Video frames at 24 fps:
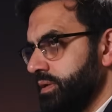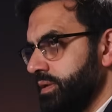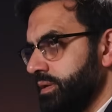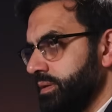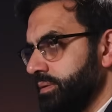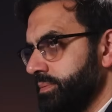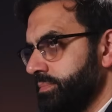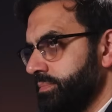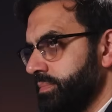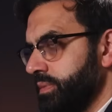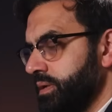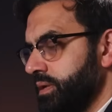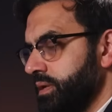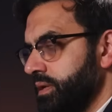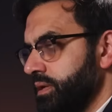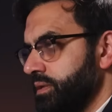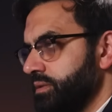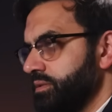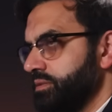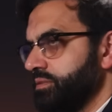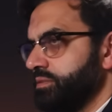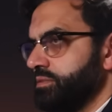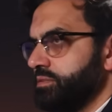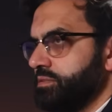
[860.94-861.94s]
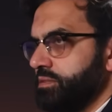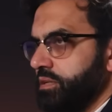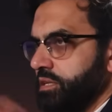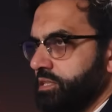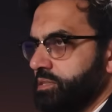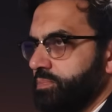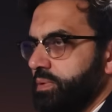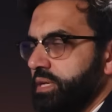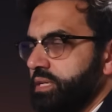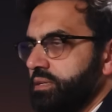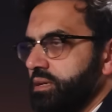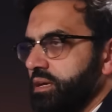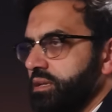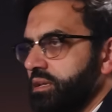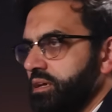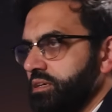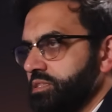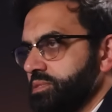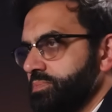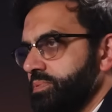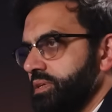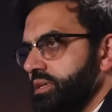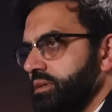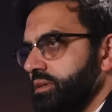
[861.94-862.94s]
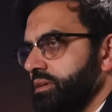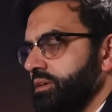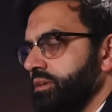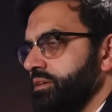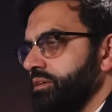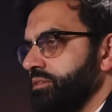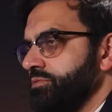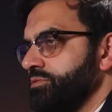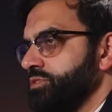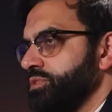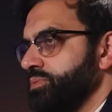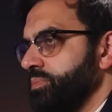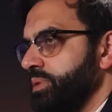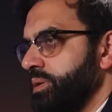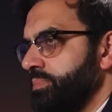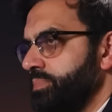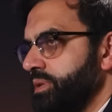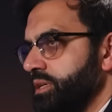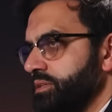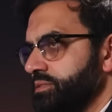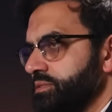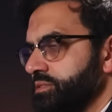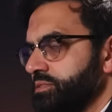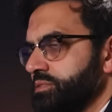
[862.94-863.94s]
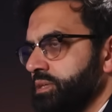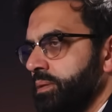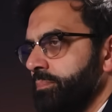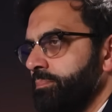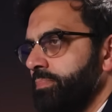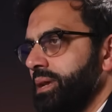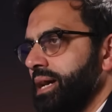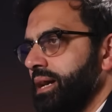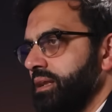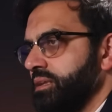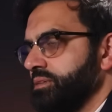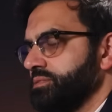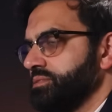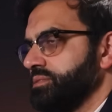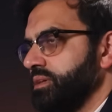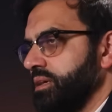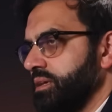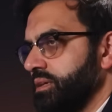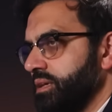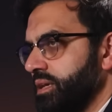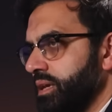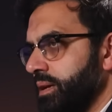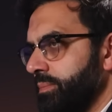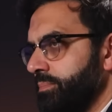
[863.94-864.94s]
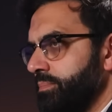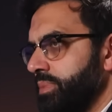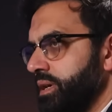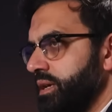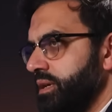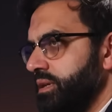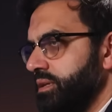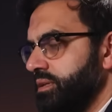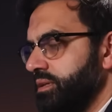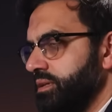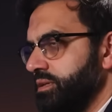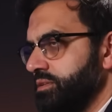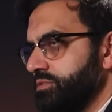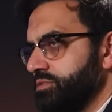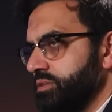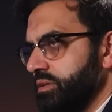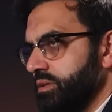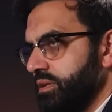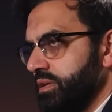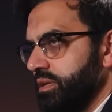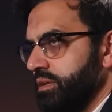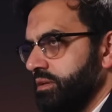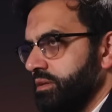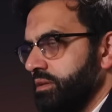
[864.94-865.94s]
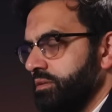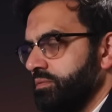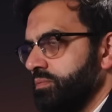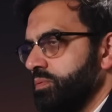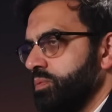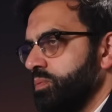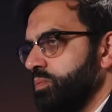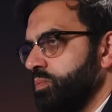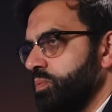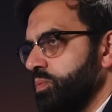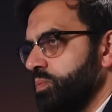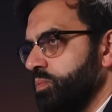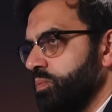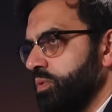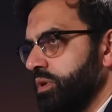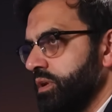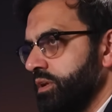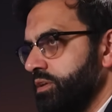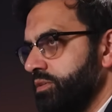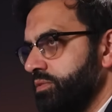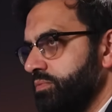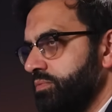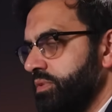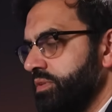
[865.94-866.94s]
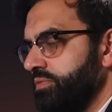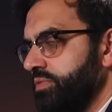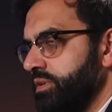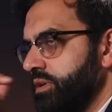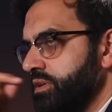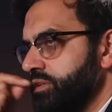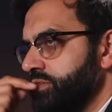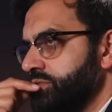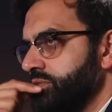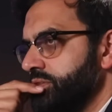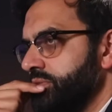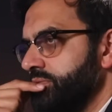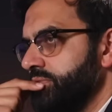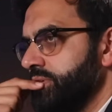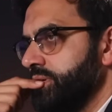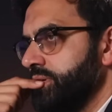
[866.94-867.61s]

Yeah. Explain that last bit to me, please. Some Palestine campaigning. So what are you referring to